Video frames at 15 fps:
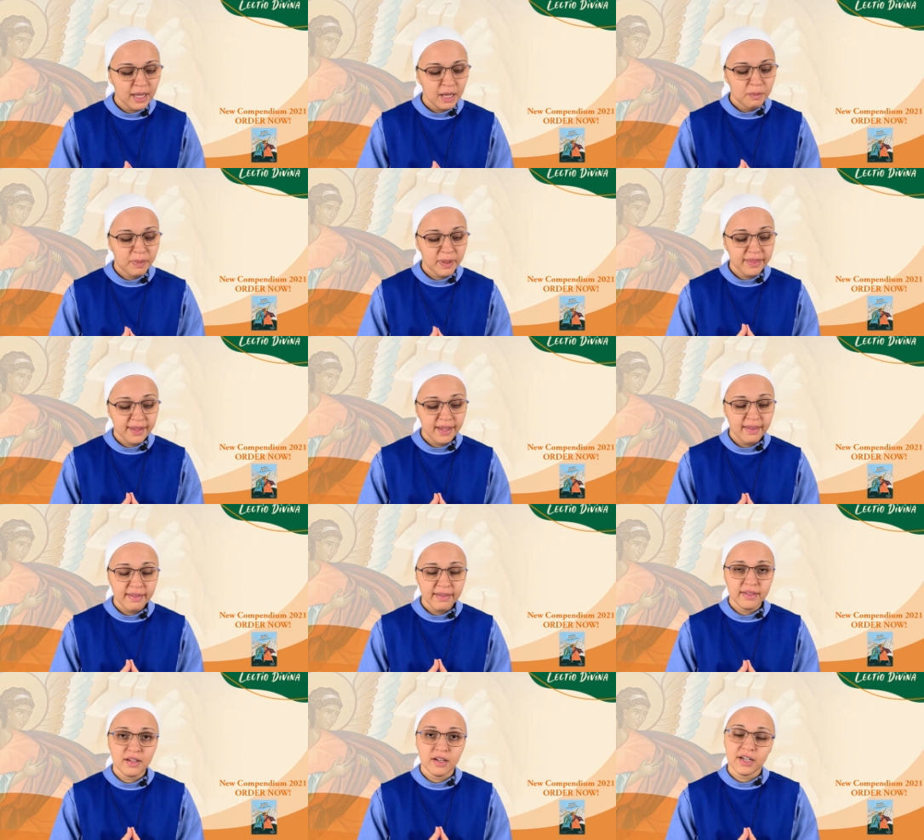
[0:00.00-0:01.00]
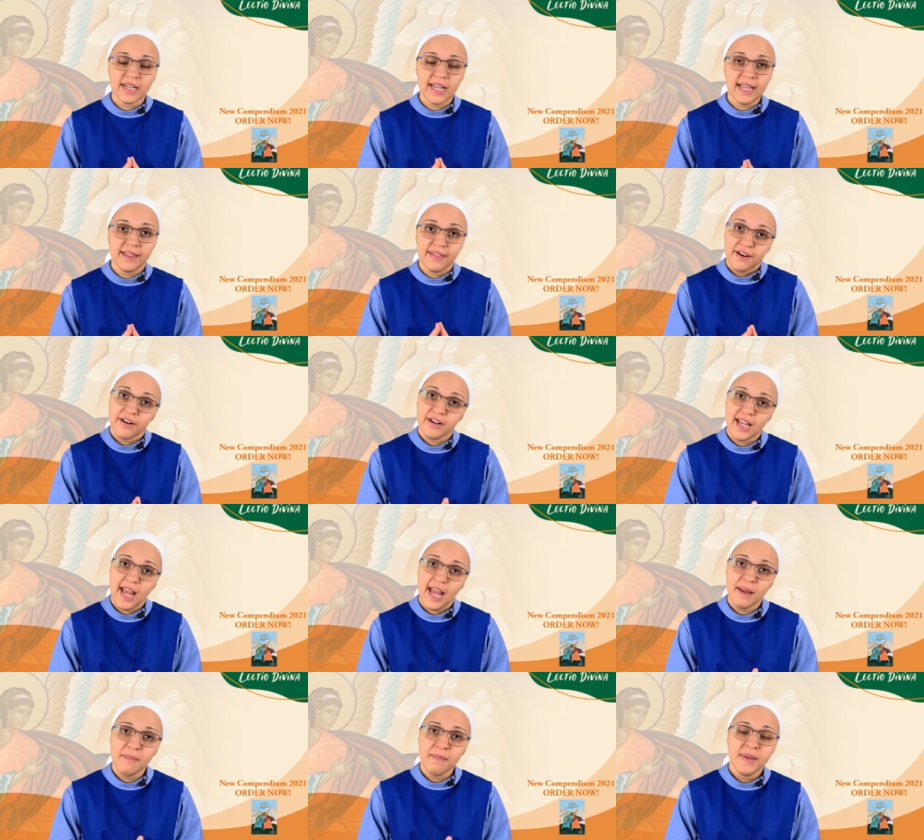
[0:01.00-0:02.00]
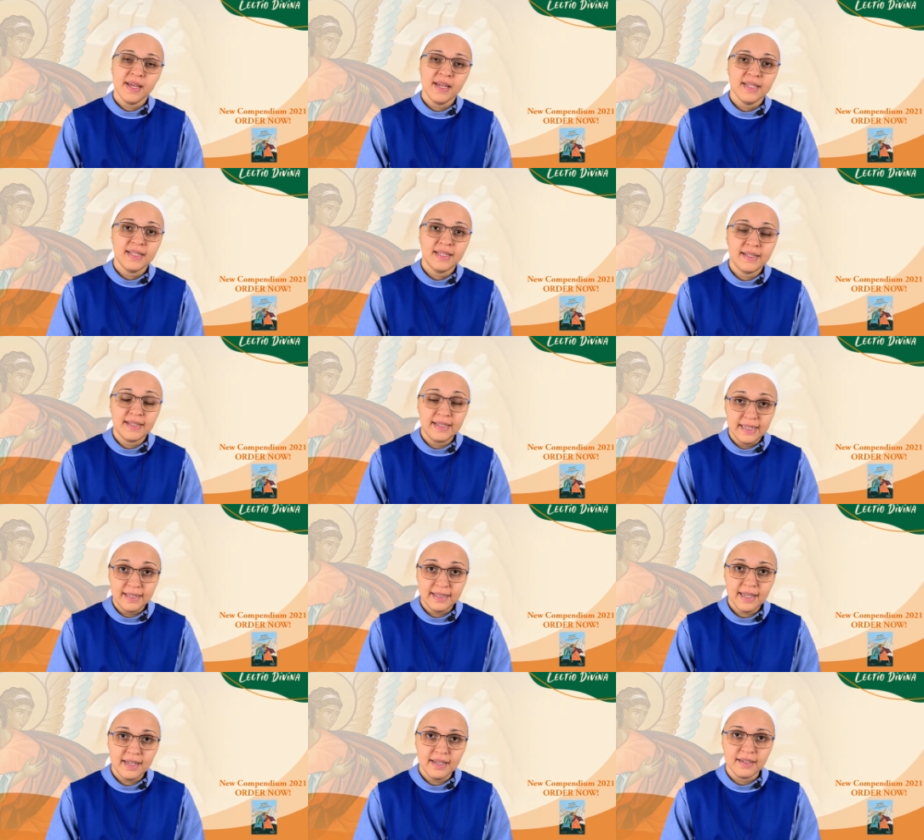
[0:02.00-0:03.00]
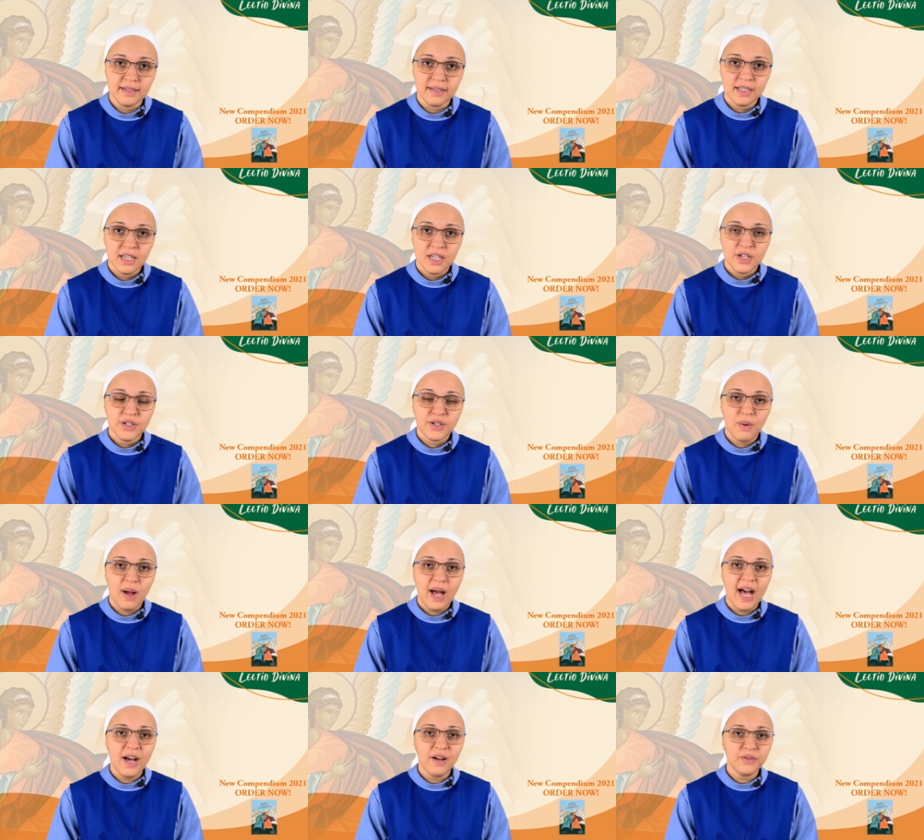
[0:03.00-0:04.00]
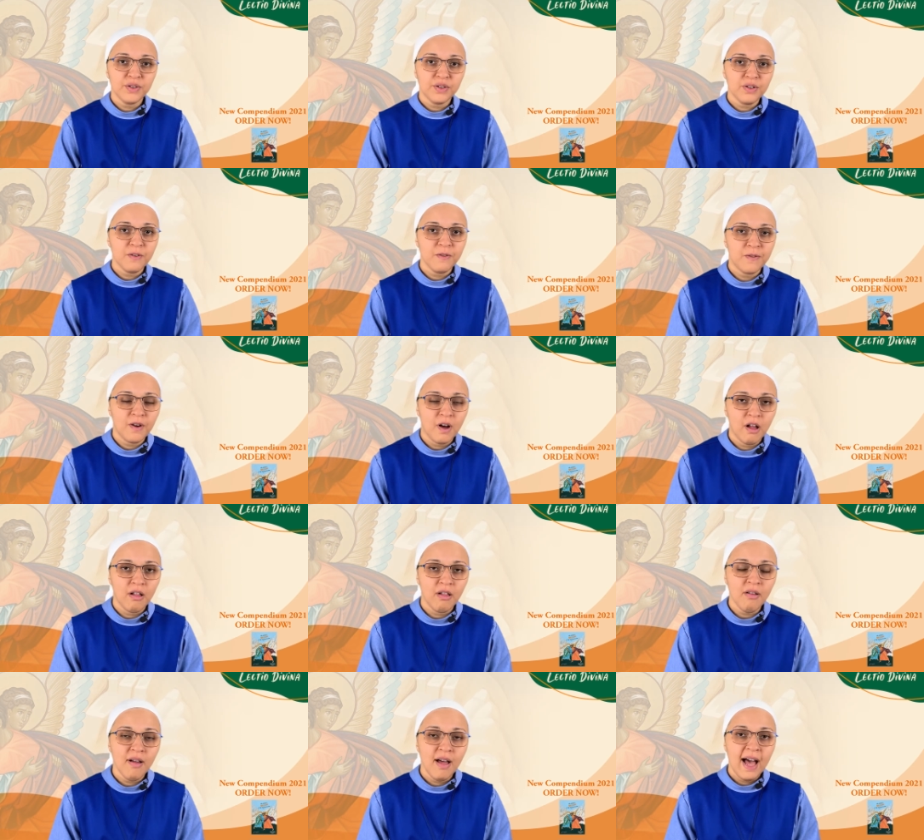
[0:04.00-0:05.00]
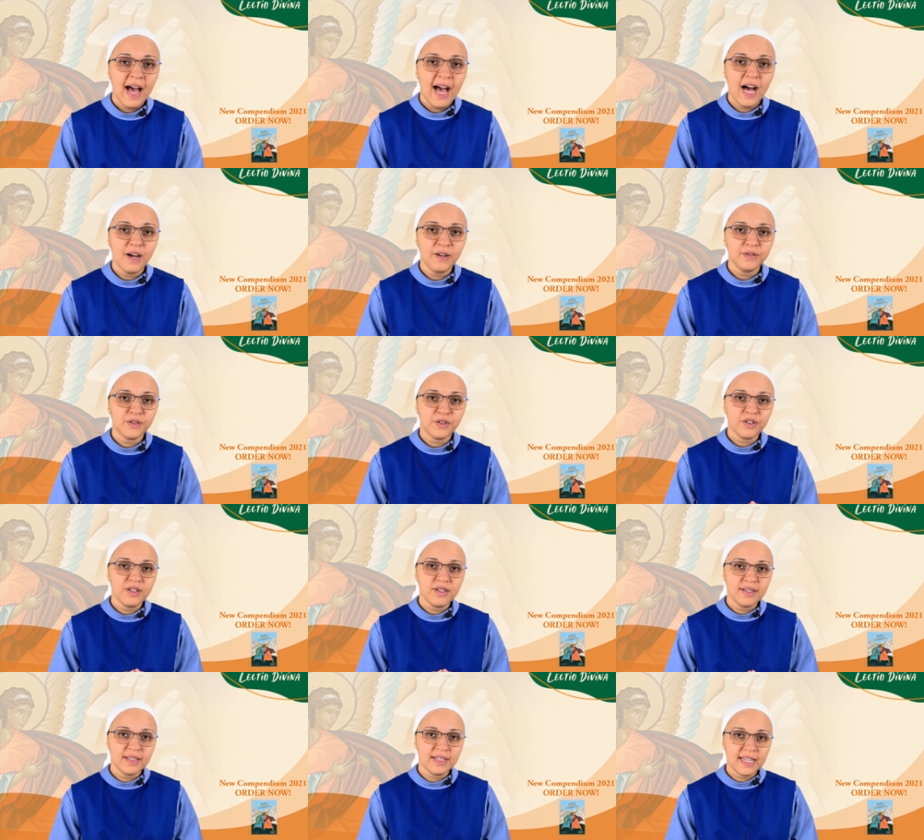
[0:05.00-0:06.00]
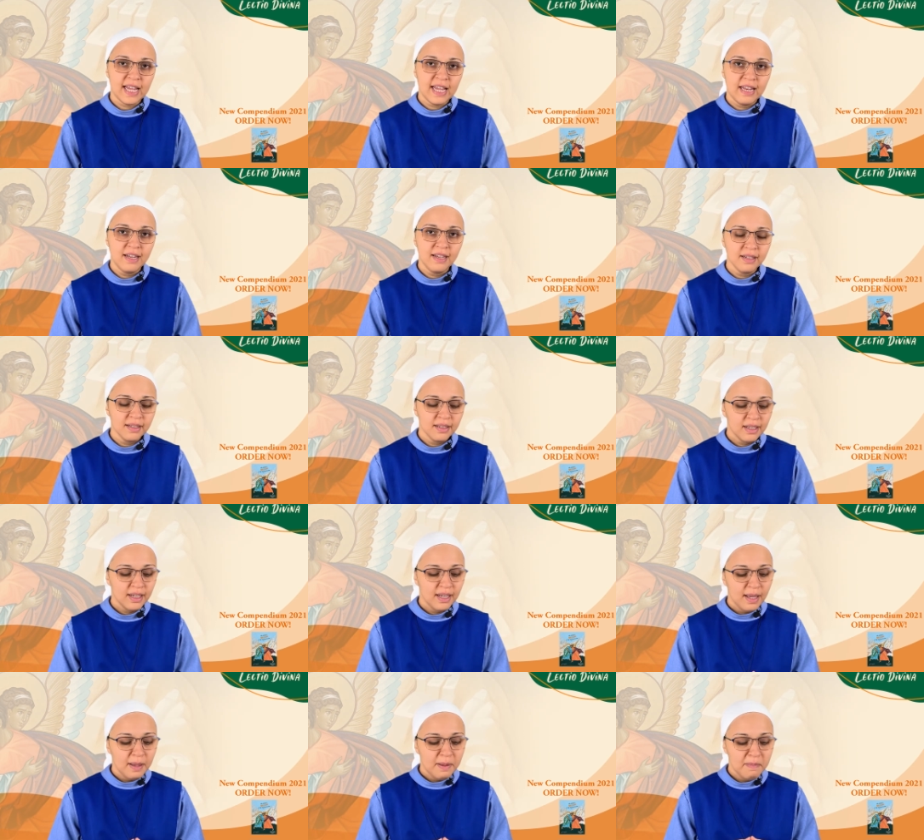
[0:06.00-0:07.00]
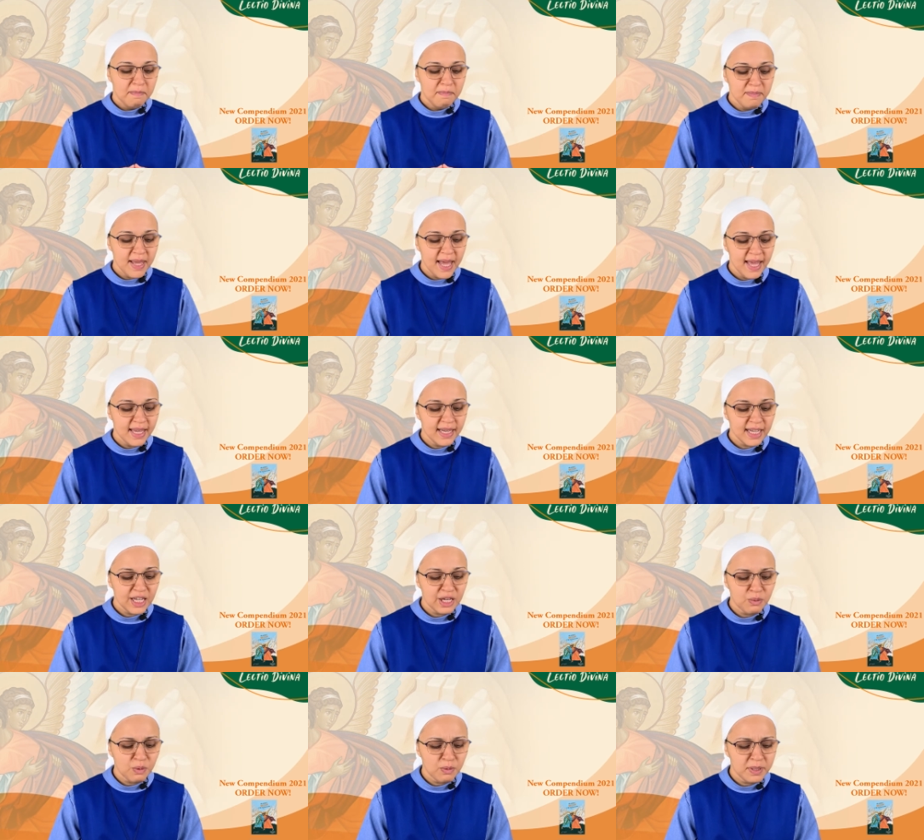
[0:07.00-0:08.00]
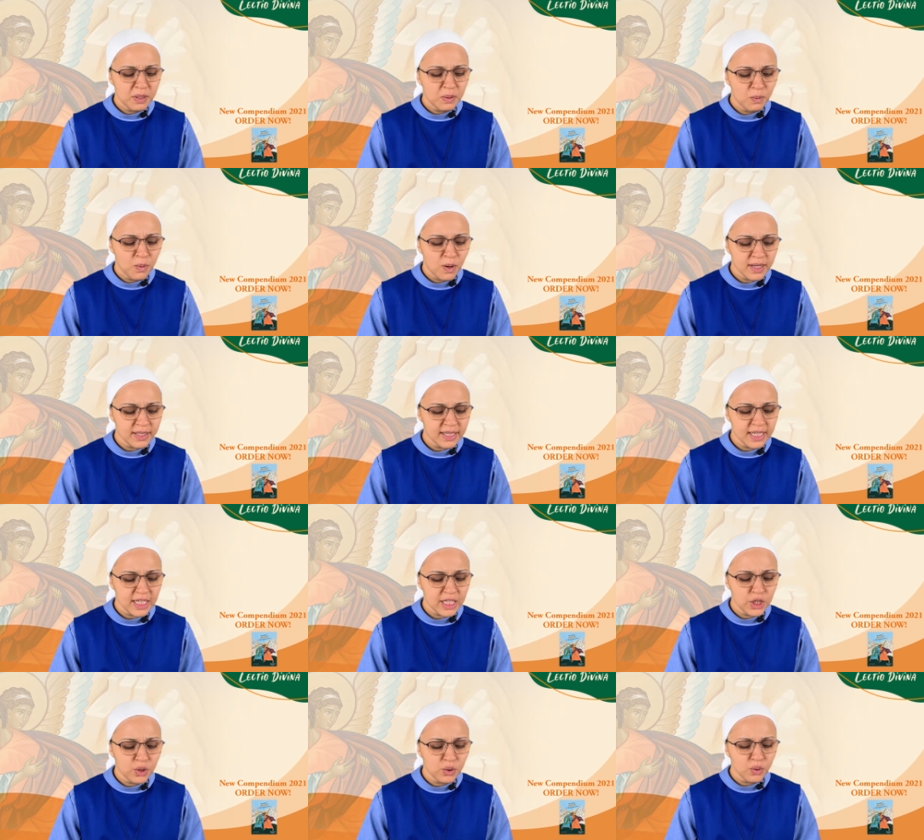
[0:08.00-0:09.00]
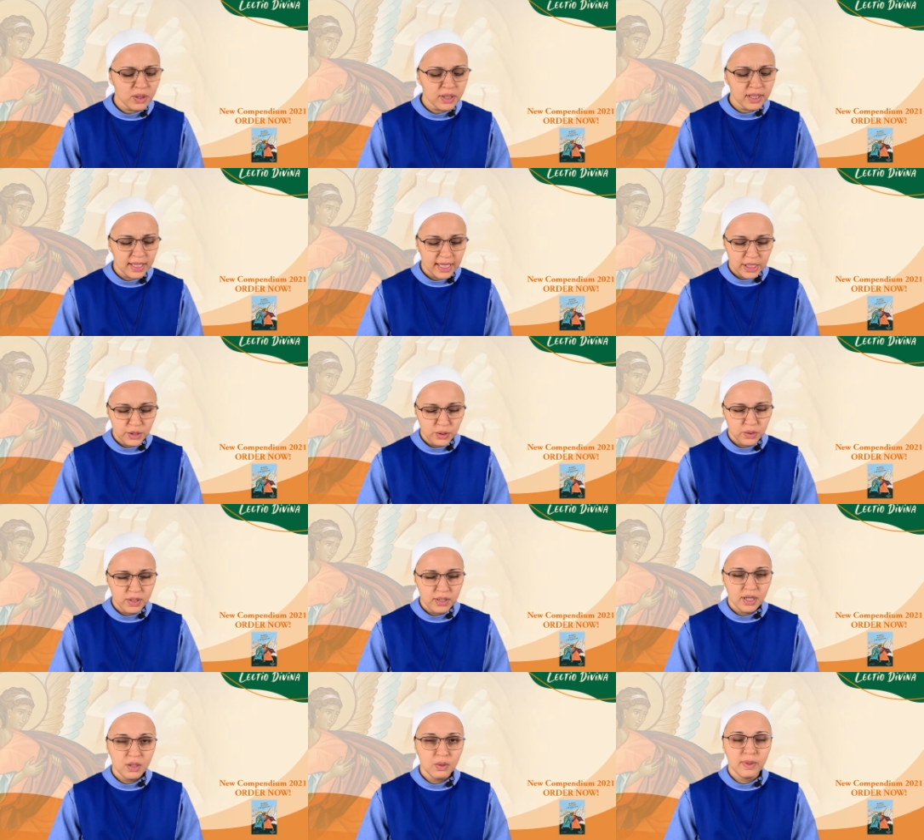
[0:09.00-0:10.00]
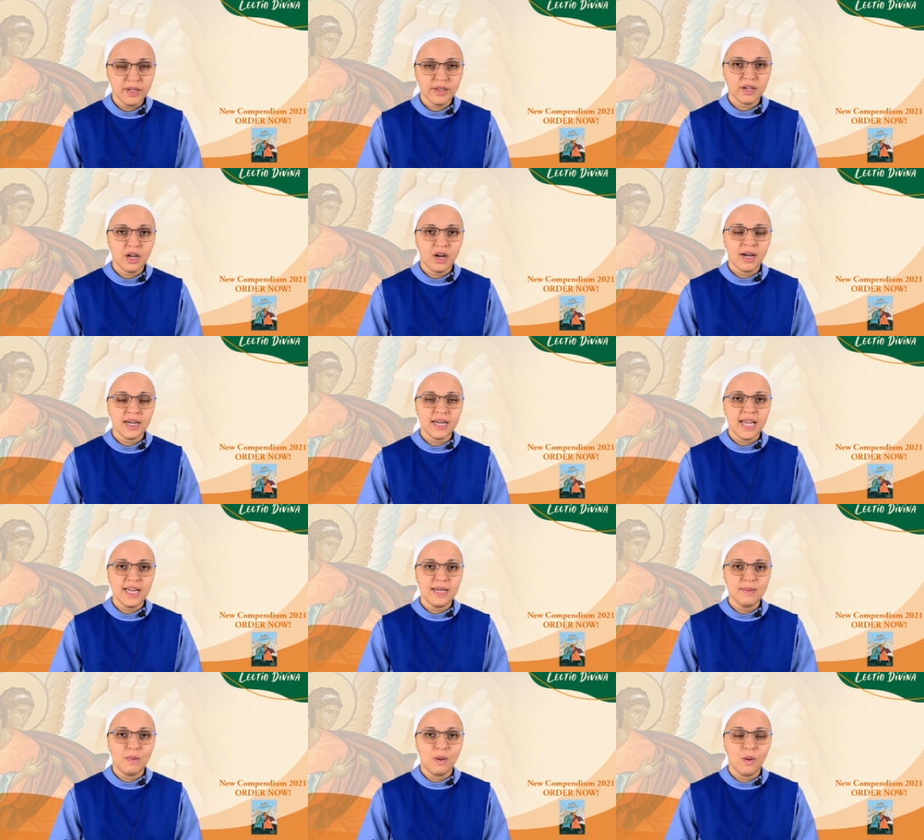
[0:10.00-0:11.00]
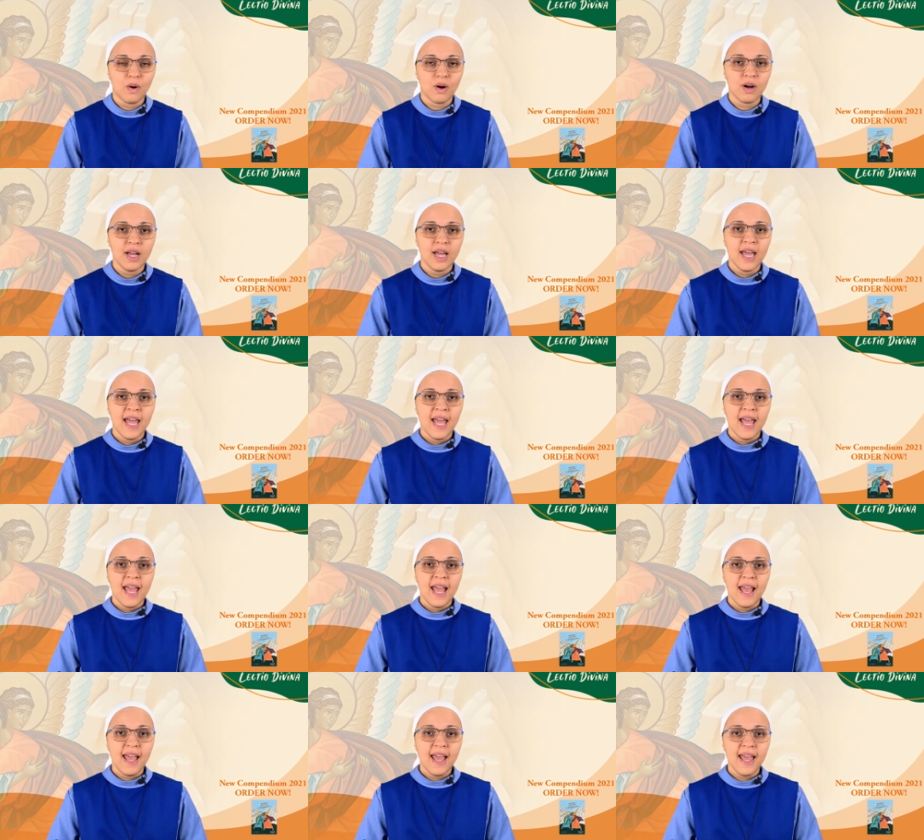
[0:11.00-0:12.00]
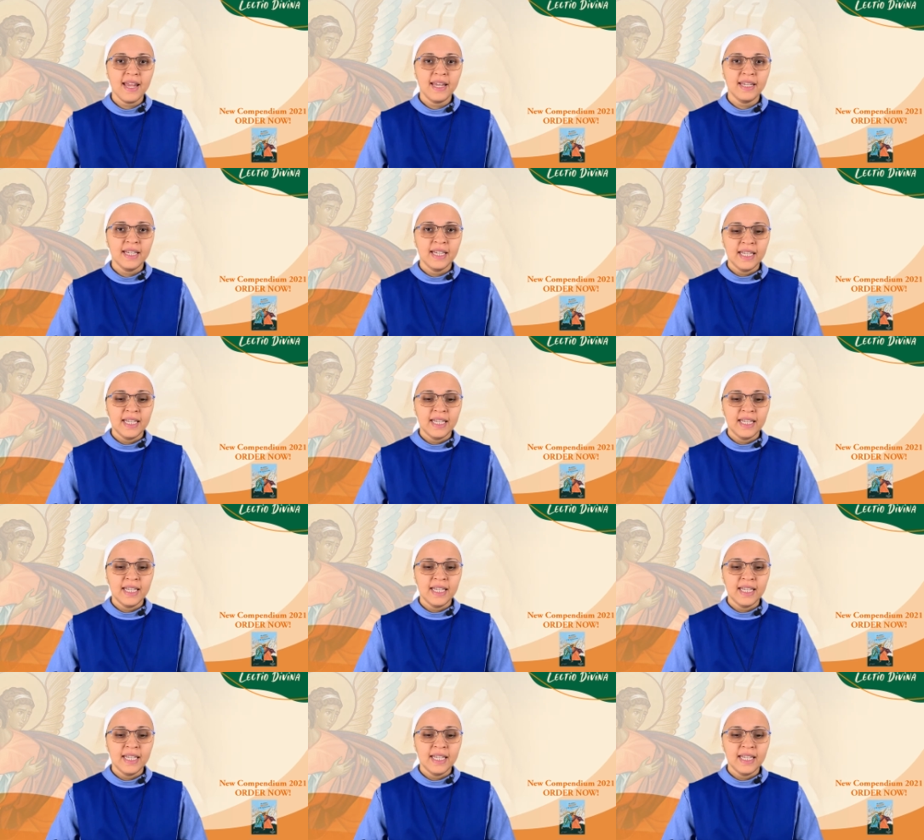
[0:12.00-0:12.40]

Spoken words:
But then there came the sin. So after the fall, after the sin, man and woman wasn't in union with God anymore, and